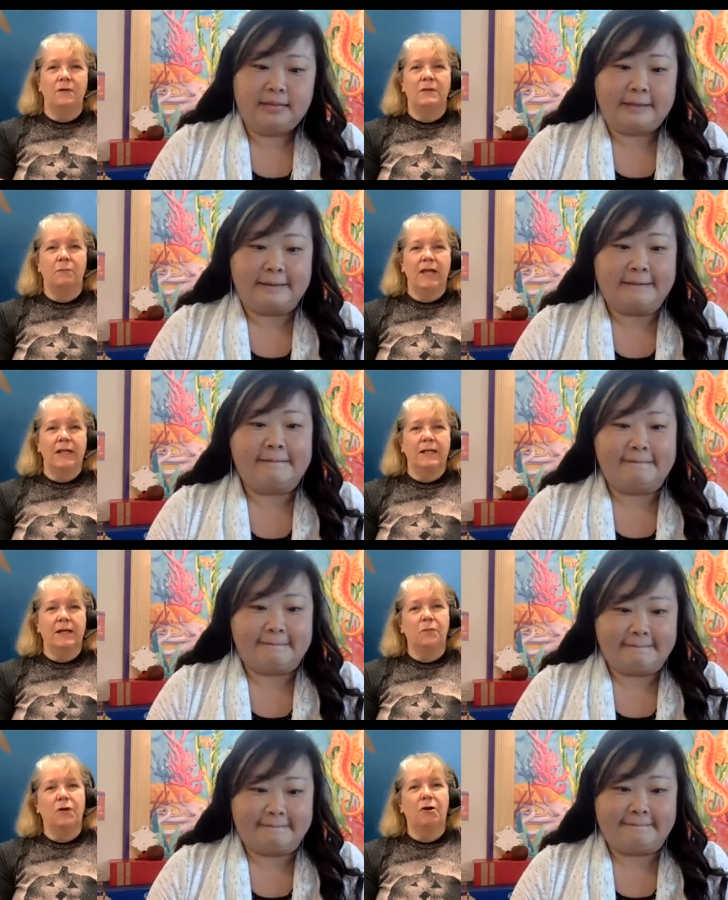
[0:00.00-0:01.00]
Speaker 1: from the main
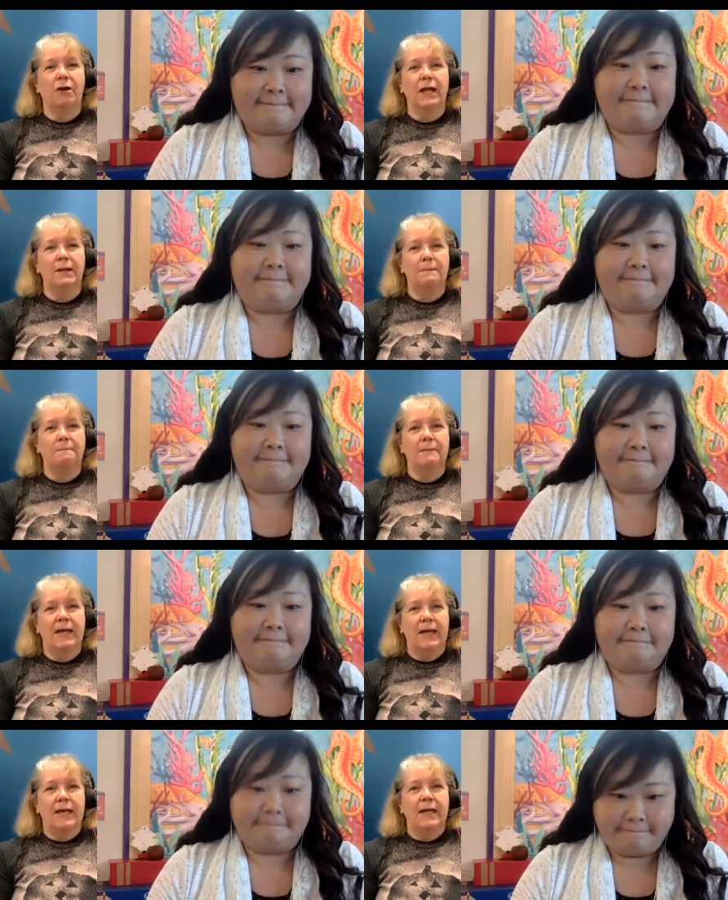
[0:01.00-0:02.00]
library,
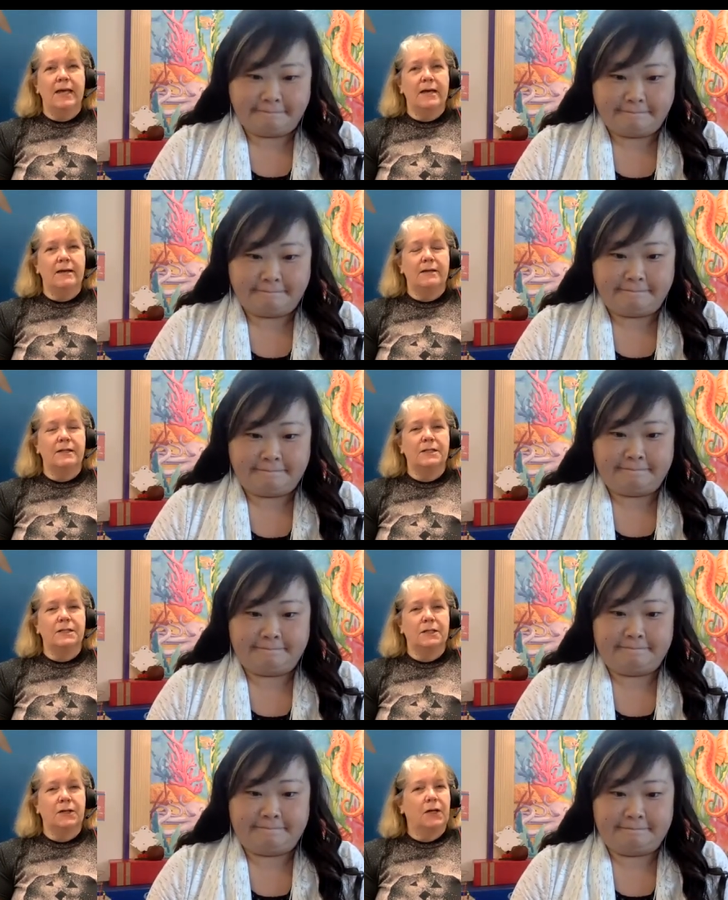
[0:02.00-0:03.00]
and
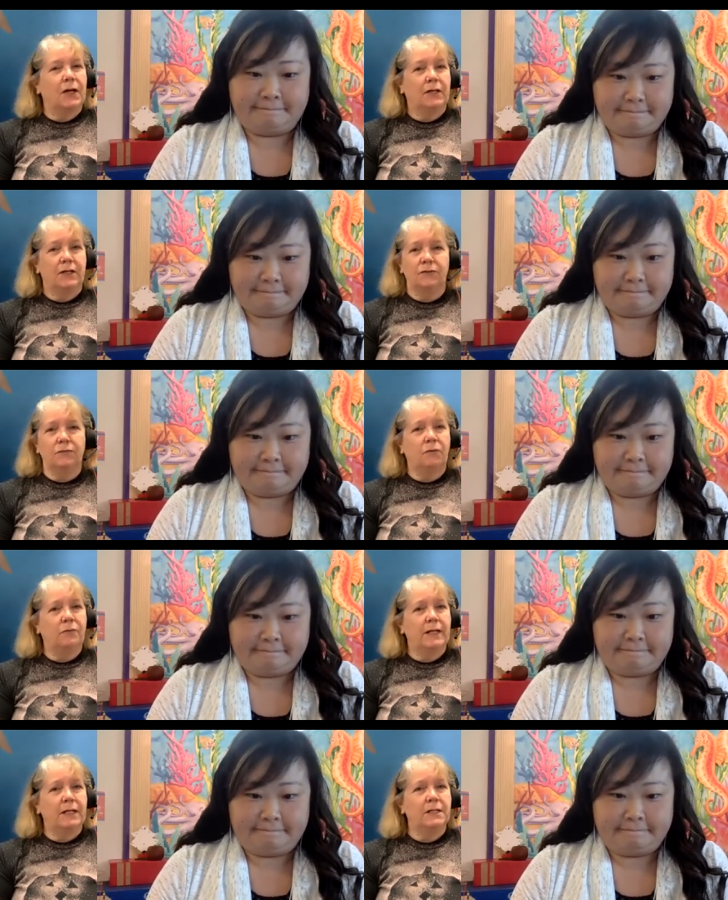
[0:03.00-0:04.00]
I guess we're
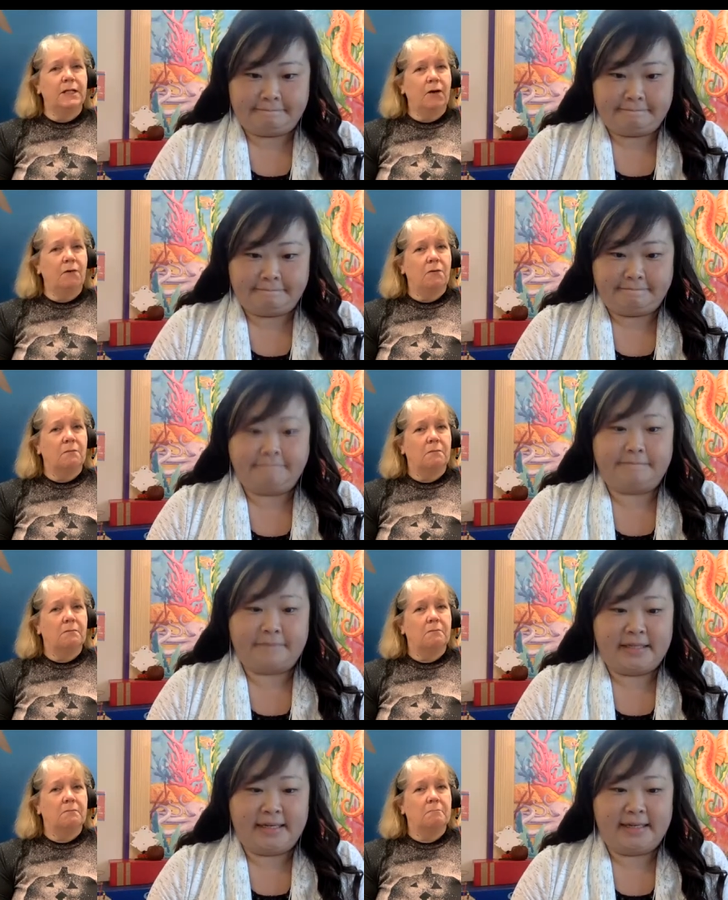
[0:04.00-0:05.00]
ready to go.
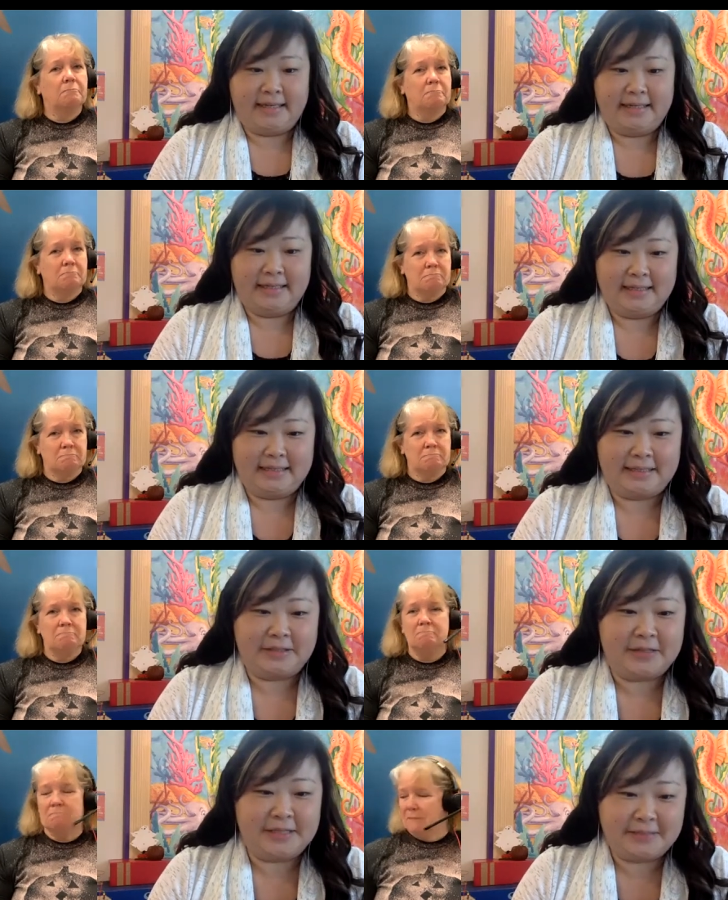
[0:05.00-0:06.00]
Yeah.
Speaker 2: So
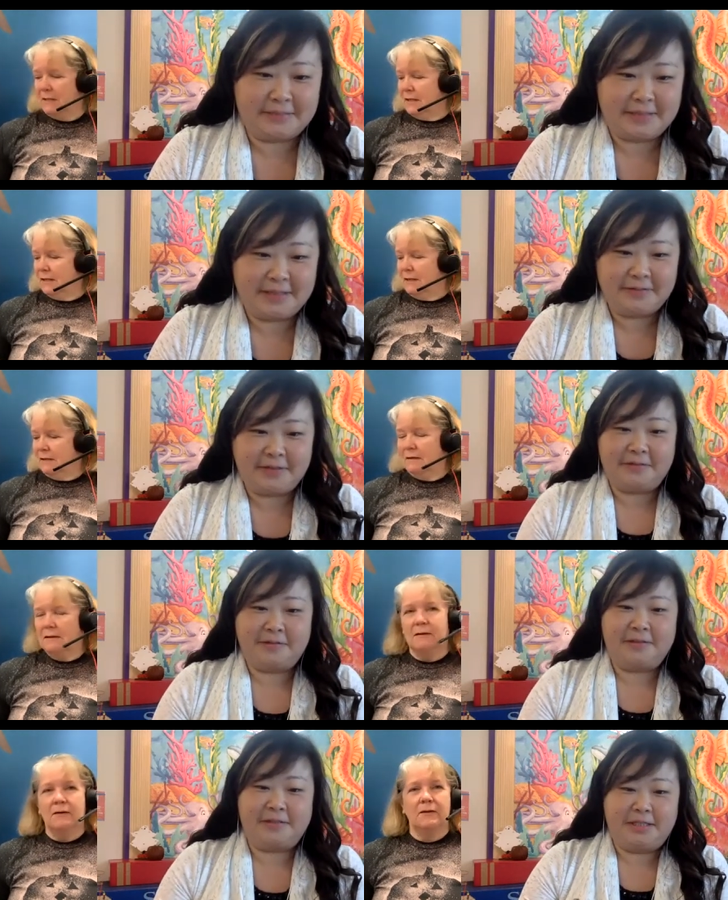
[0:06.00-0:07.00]
this month we
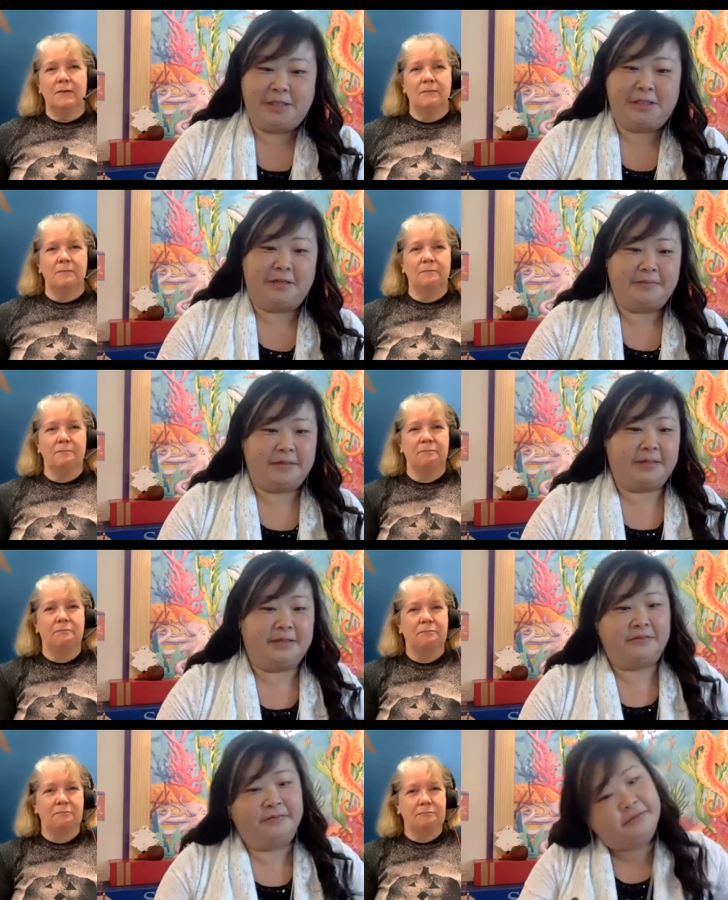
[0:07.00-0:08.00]
will each talk
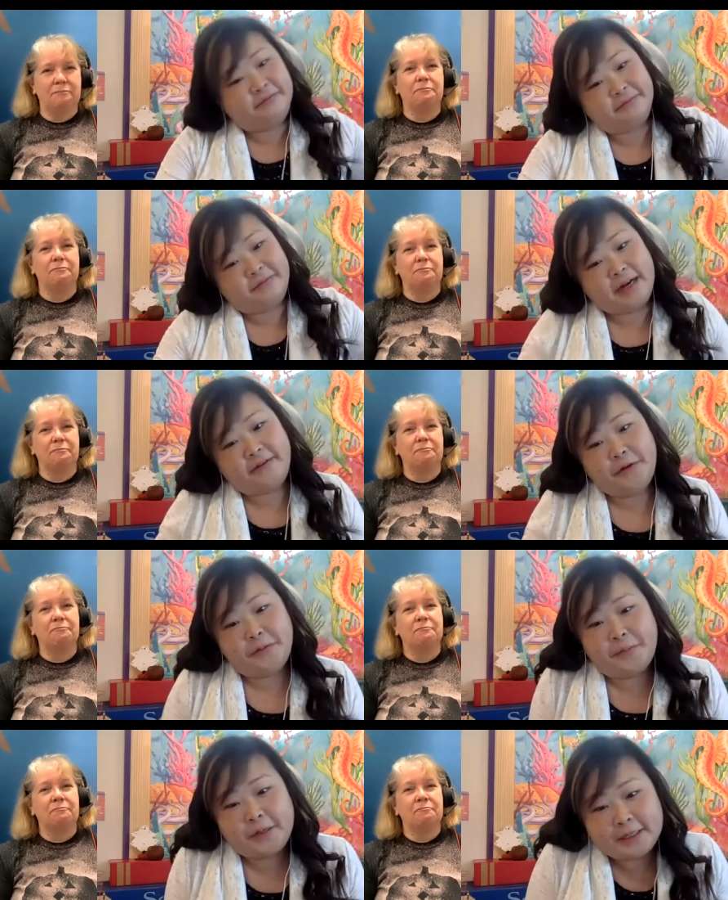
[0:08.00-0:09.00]
about five new
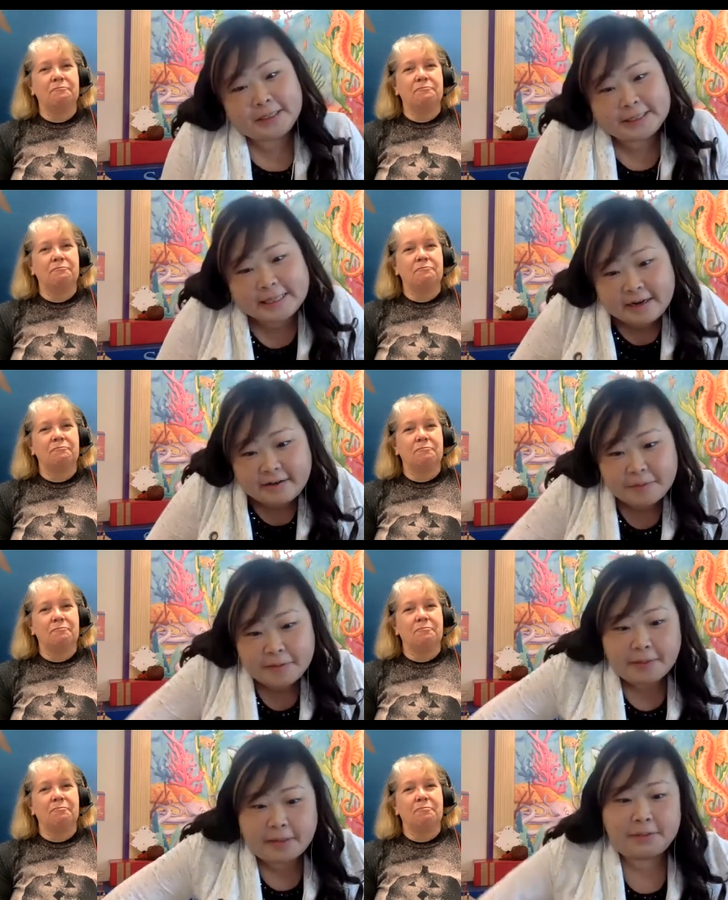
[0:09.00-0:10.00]
books that have been
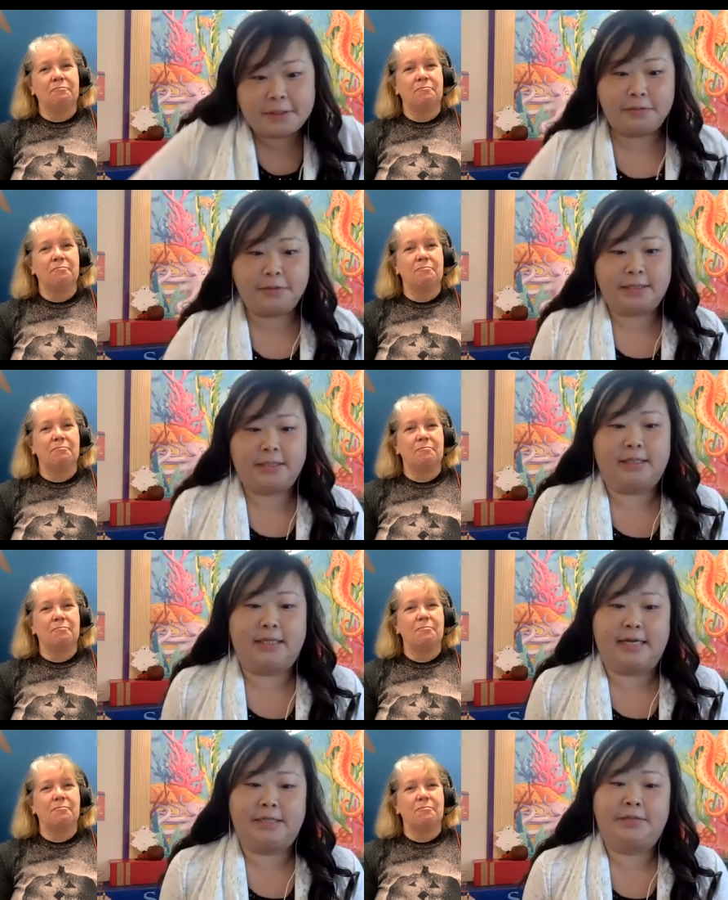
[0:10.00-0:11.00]
published within the
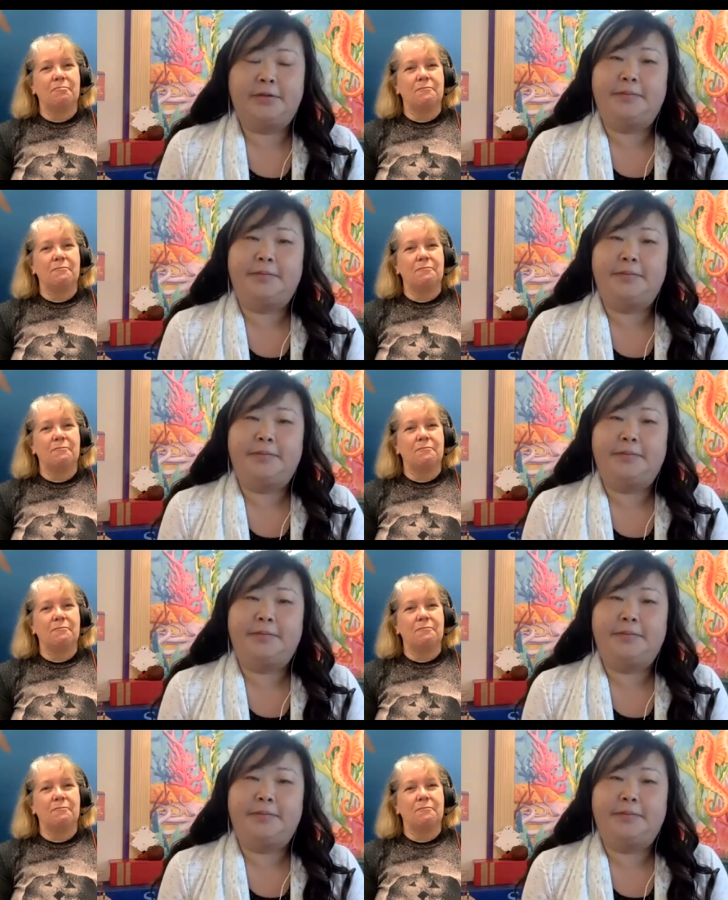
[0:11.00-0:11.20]
last three